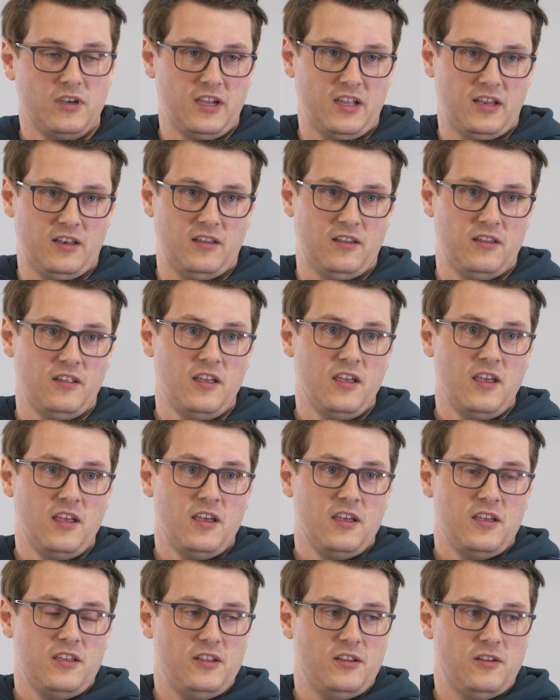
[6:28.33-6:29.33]
And
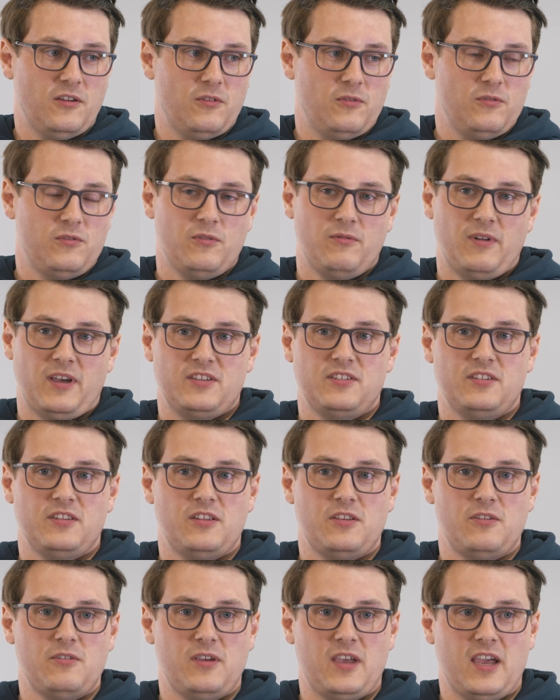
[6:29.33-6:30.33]
the rest of
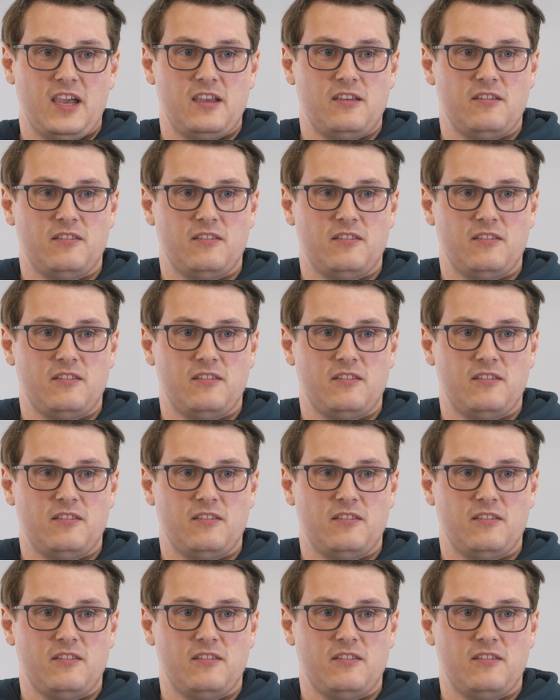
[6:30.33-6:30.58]
the UK,